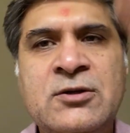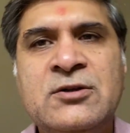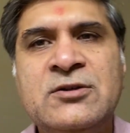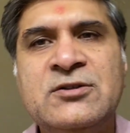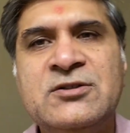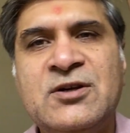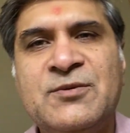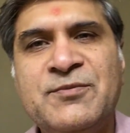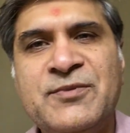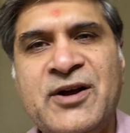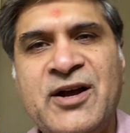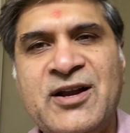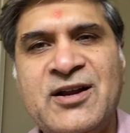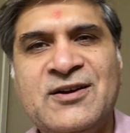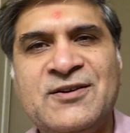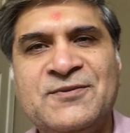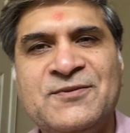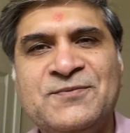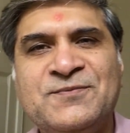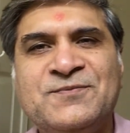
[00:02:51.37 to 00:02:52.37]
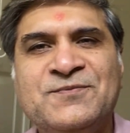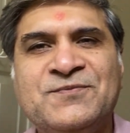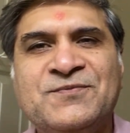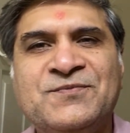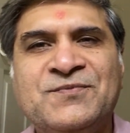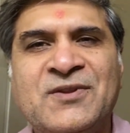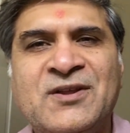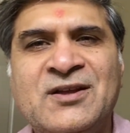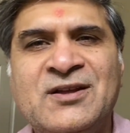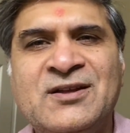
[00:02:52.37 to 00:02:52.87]
some kind
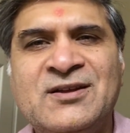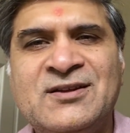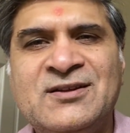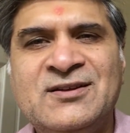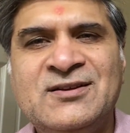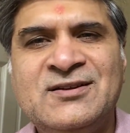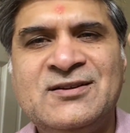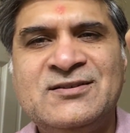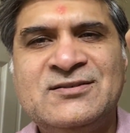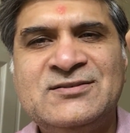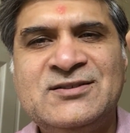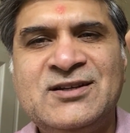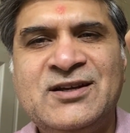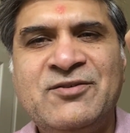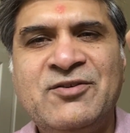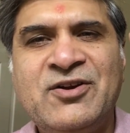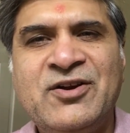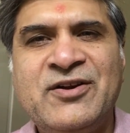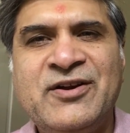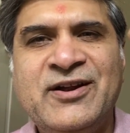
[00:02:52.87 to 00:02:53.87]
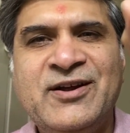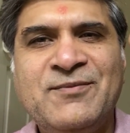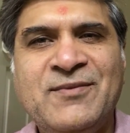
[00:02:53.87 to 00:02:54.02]
of shaving cream